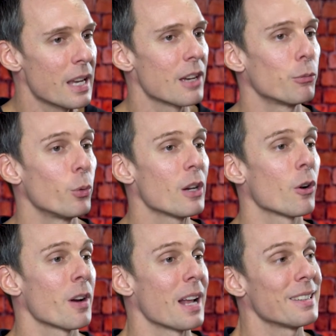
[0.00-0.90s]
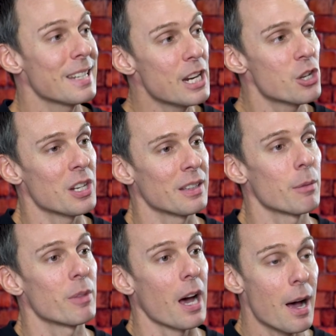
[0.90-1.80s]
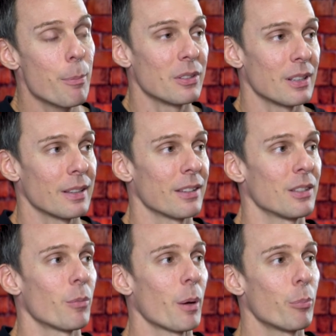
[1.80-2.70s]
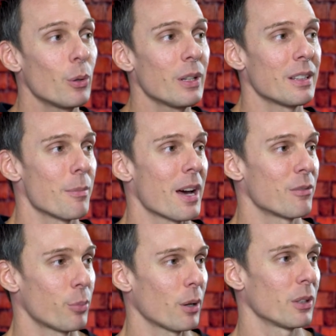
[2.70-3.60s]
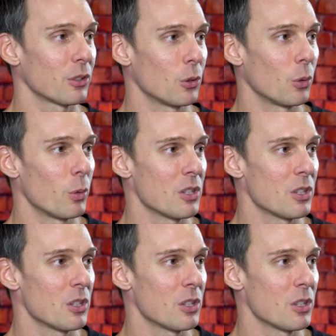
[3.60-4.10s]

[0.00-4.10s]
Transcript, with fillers: if we are not teaching them the opposite lesson by pulling them out of public school,